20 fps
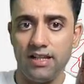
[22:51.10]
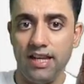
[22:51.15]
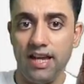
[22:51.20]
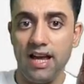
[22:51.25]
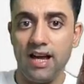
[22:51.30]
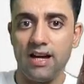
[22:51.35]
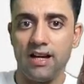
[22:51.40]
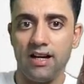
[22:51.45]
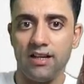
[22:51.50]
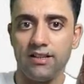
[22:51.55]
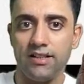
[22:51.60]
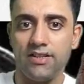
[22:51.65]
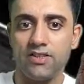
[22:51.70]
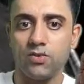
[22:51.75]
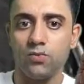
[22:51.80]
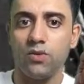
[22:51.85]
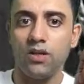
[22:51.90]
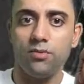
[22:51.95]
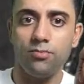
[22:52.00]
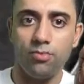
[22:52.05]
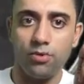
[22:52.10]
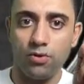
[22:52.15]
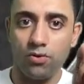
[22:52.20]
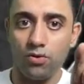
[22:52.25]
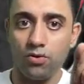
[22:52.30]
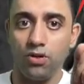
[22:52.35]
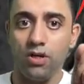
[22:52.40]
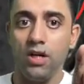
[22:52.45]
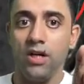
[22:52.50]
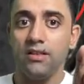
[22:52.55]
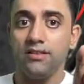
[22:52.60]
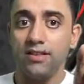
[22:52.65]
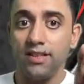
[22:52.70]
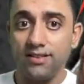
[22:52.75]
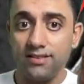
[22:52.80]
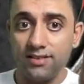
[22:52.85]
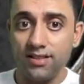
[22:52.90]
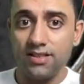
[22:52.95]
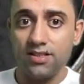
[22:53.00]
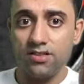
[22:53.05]
Yeah, this one, bro. The
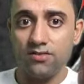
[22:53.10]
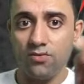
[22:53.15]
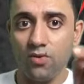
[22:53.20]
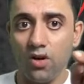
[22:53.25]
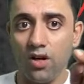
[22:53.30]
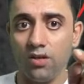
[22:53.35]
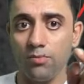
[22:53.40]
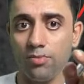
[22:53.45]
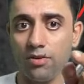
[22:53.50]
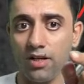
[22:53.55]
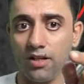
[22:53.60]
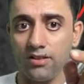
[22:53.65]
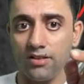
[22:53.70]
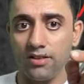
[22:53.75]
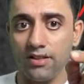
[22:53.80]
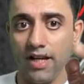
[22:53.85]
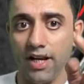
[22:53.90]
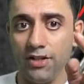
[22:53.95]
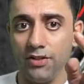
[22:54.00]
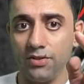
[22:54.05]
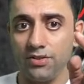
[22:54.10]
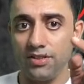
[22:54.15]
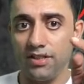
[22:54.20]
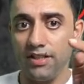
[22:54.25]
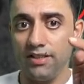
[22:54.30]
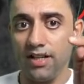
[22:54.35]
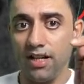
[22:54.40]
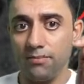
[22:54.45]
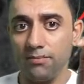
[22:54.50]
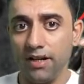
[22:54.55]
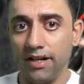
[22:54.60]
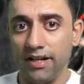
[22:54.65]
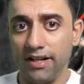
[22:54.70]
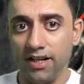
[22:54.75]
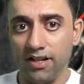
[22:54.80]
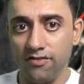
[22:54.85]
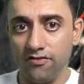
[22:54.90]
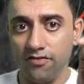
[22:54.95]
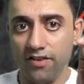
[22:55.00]
cyst wall, brother. Can you see that, my dear